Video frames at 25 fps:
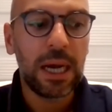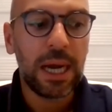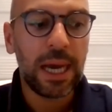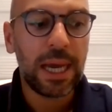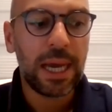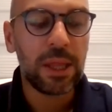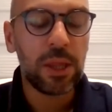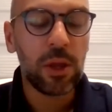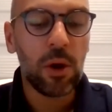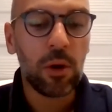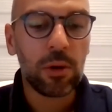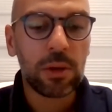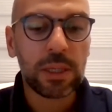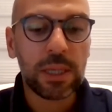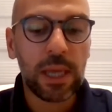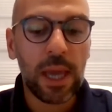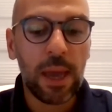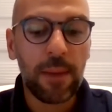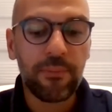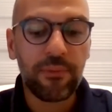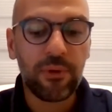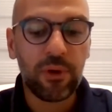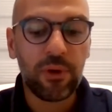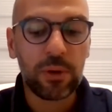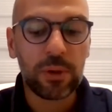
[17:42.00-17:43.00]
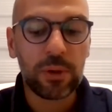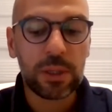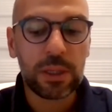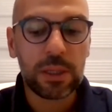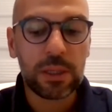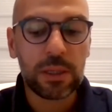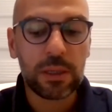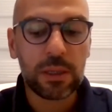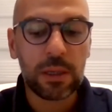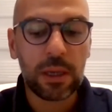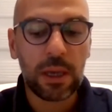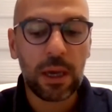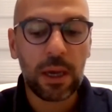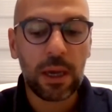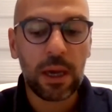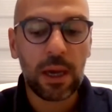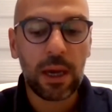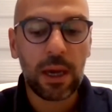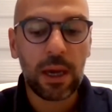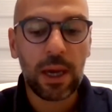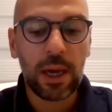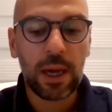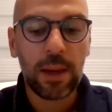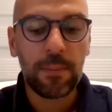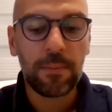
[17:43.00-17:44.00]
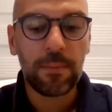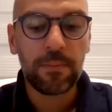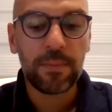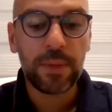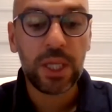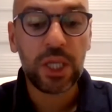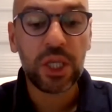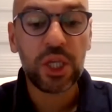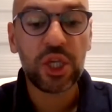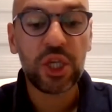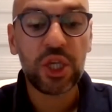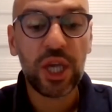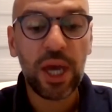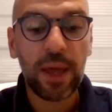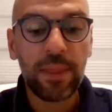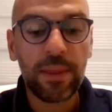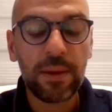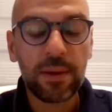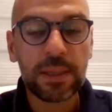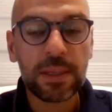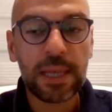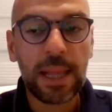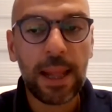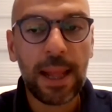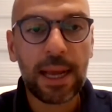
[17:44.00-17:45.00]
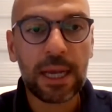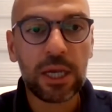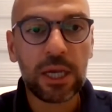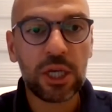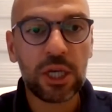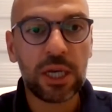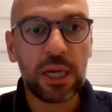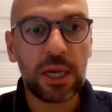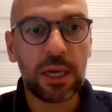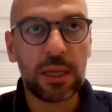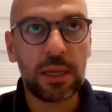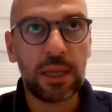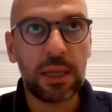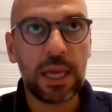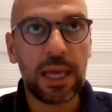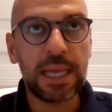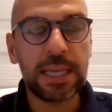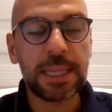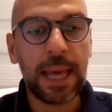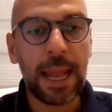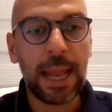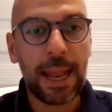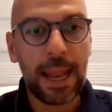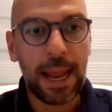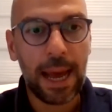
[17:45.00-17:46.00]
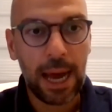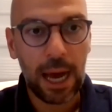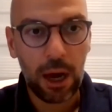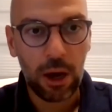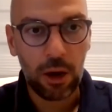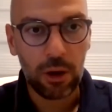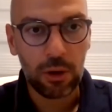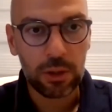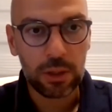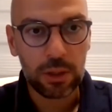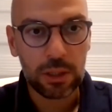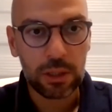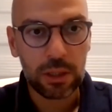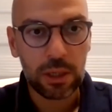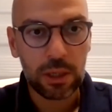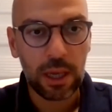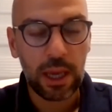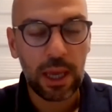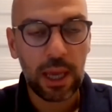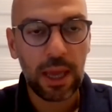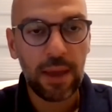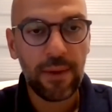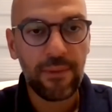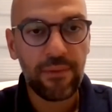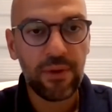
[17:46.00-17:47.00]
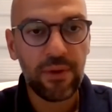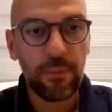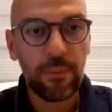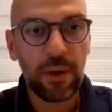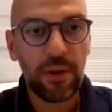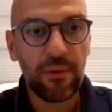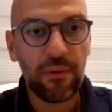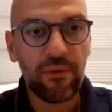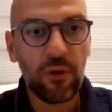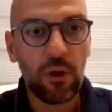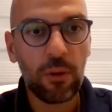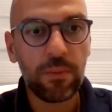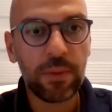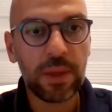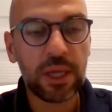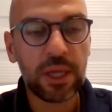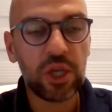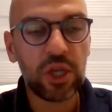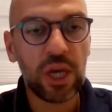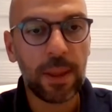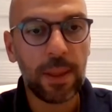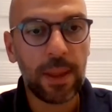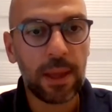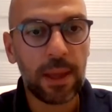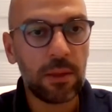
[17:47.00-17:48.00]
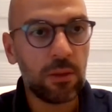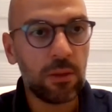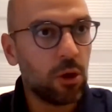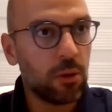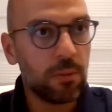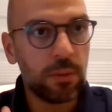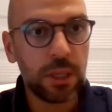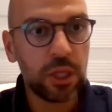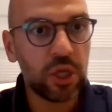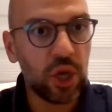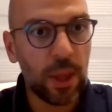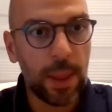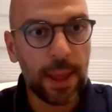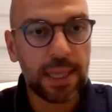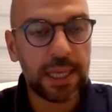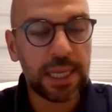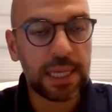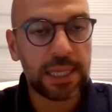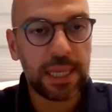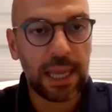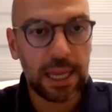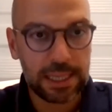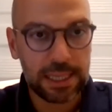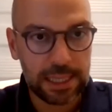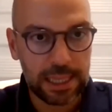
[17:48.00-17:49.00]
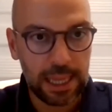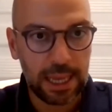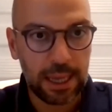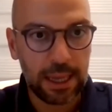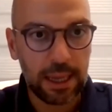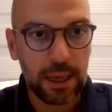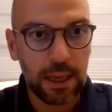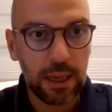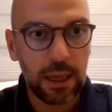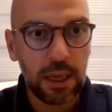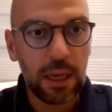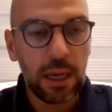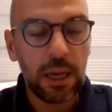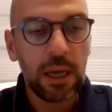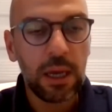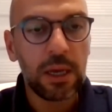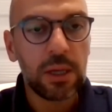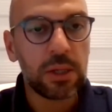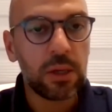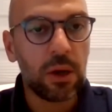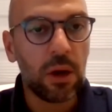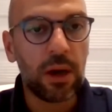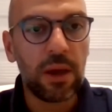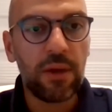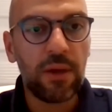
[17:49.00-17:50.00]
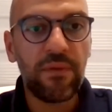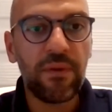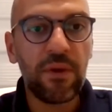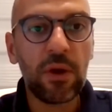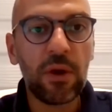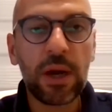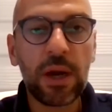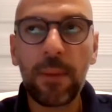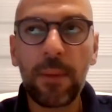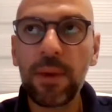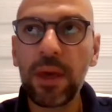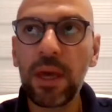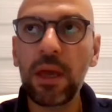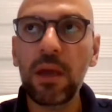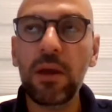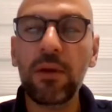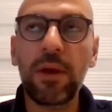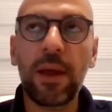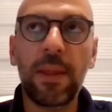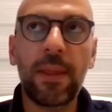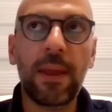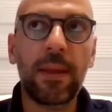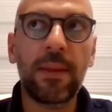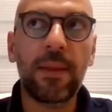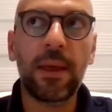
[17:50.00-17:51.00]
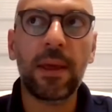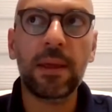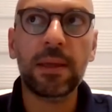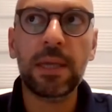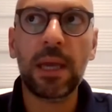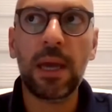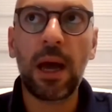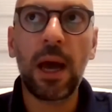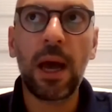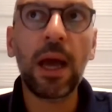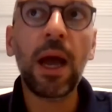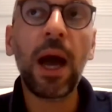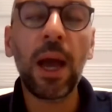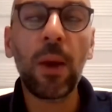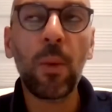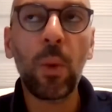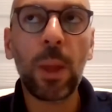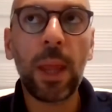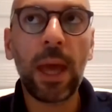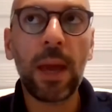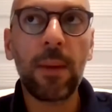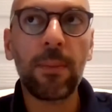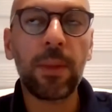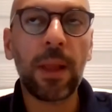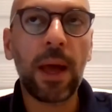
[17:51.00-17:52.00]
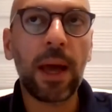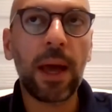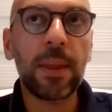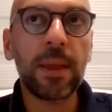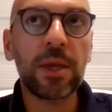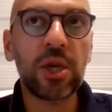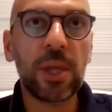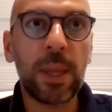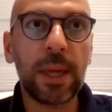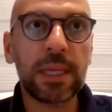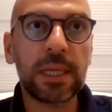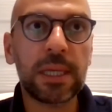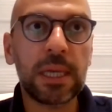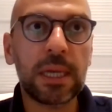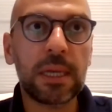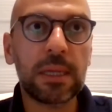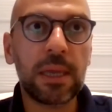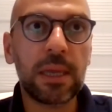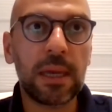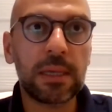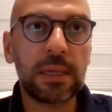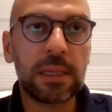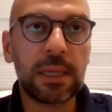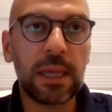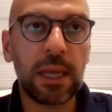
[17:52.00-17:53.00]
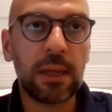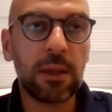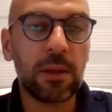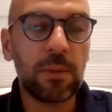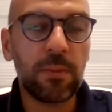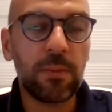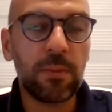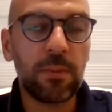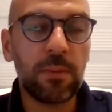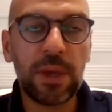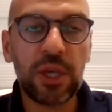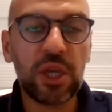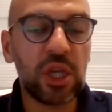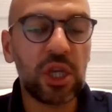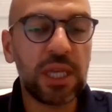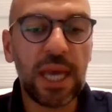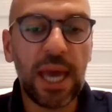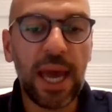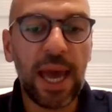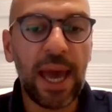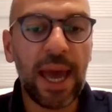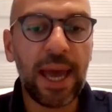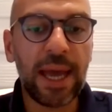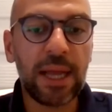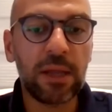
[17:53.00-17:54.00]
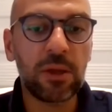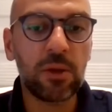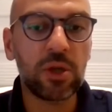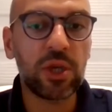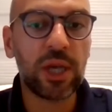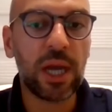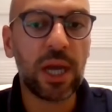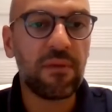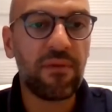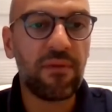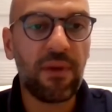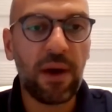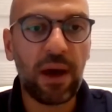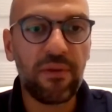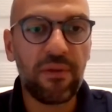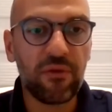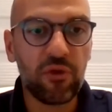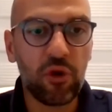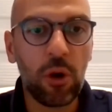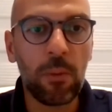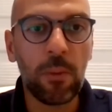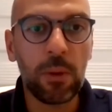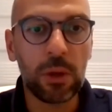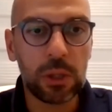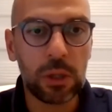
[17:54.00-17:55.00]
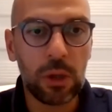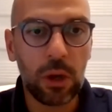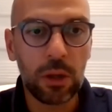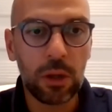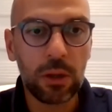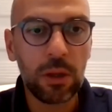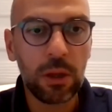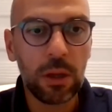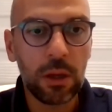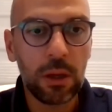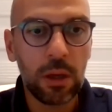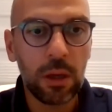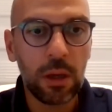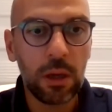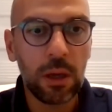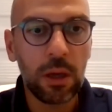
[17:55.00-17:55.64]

in North Cyprus, gender selection is allowed if we perform the normal genetic testing. Right. So if you come here and then I say, I want to apply the genetic testing, PGTA, to check 5 chromosome.